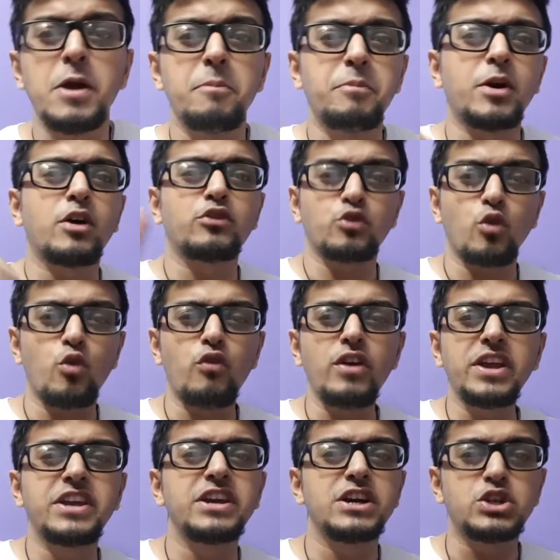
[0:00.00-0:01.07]
Because over
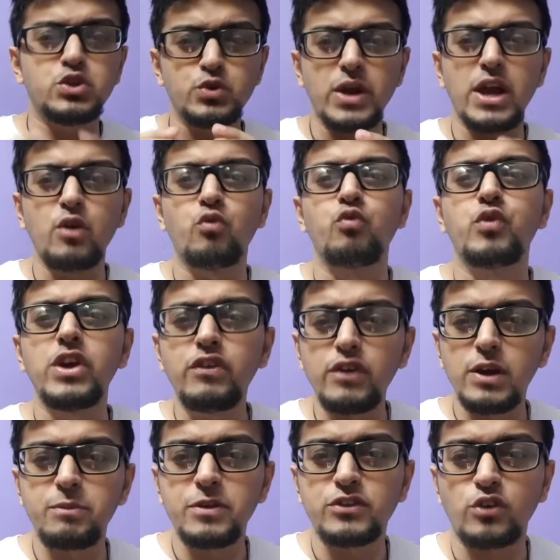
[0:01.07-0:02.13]
here today we will
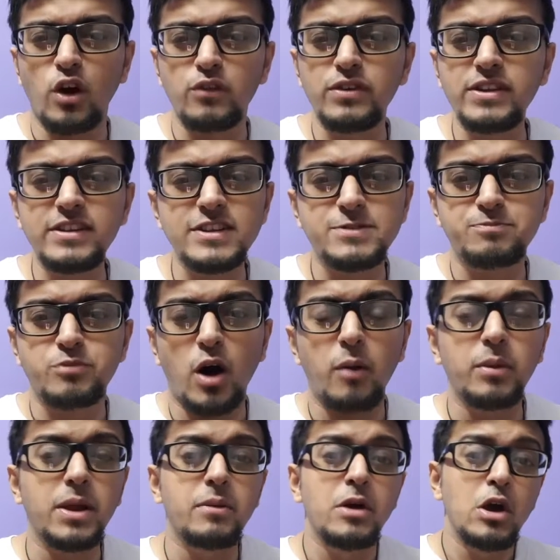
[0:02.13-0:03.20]
be solving this
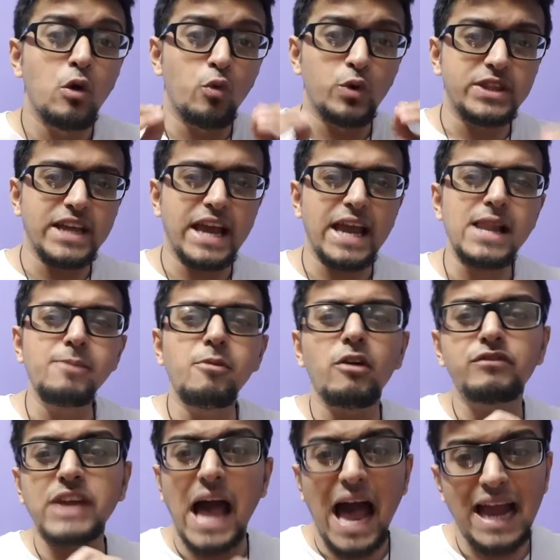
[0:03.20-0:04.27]
problem with the help of
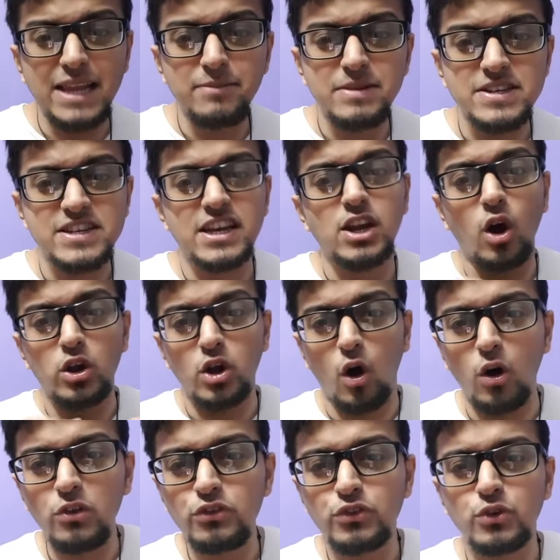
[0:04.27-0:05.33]
the animation and
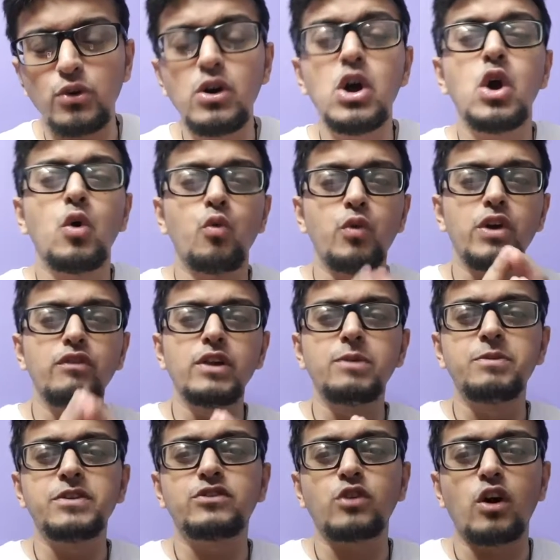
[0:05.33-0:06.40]
also we will be
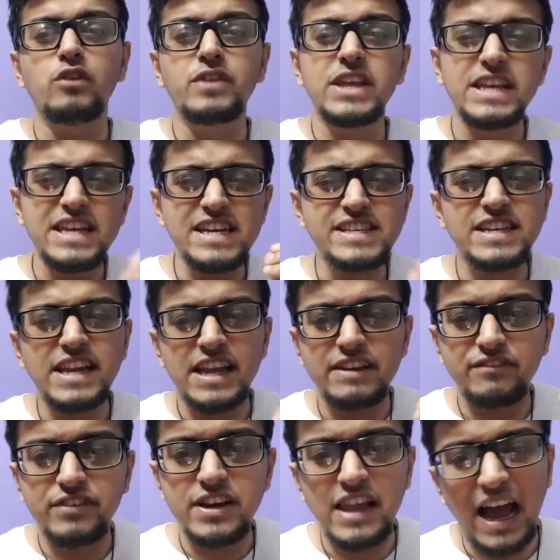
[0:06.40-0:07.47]
solving each and
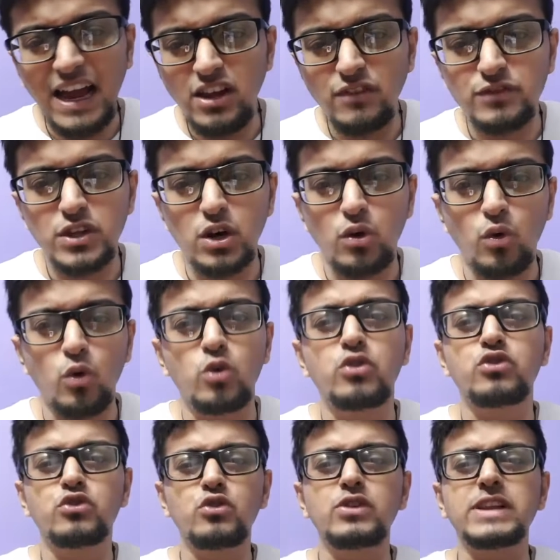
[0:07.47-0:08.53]
every line of the code
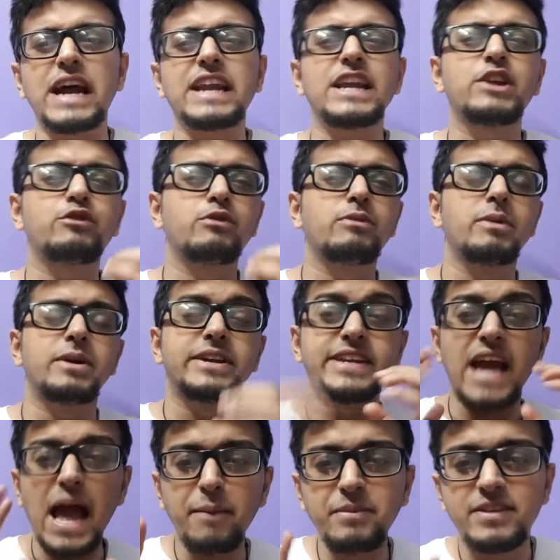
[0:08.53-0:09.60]
so that it will be
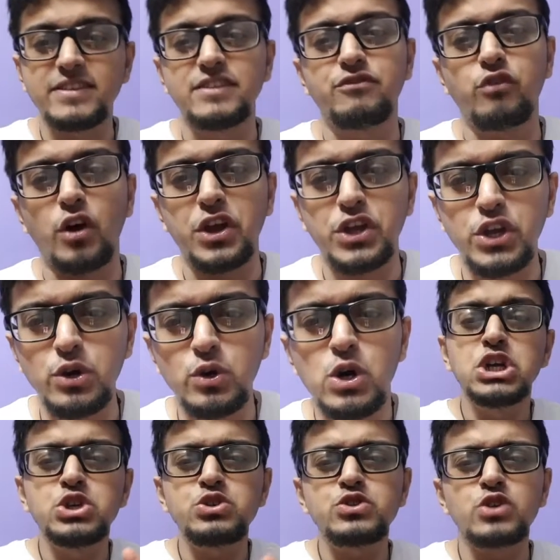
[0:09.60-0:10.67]
damn easy for you
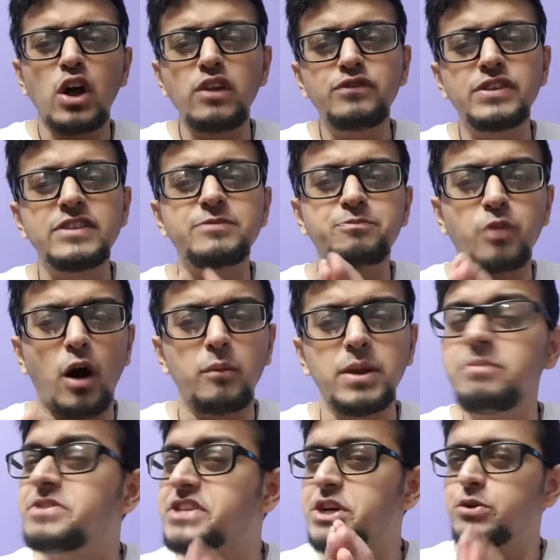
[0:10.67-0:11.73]
to solve this problem
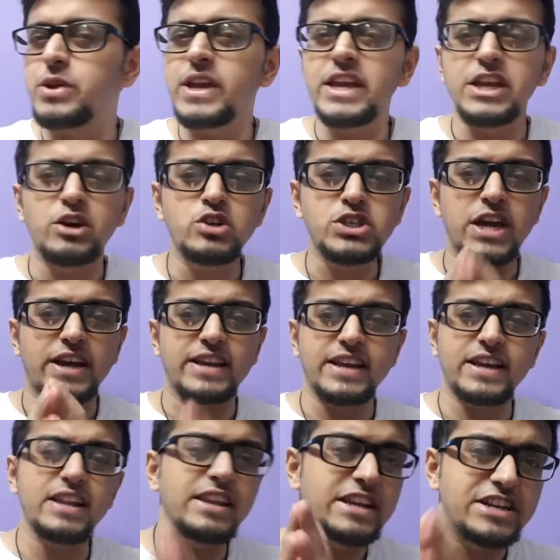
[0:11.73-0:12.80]
during your
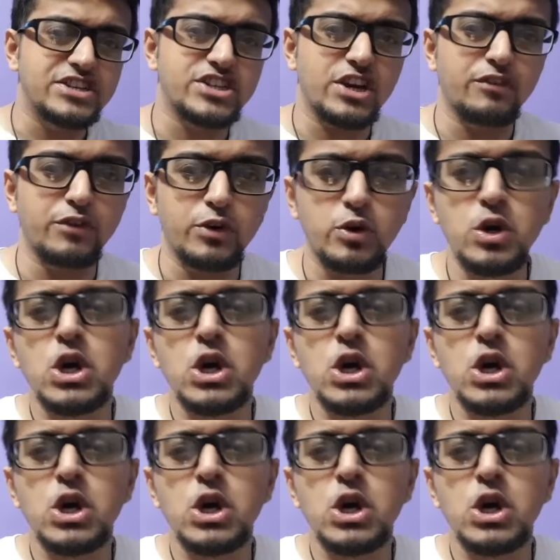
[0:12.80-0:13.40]
technical interview.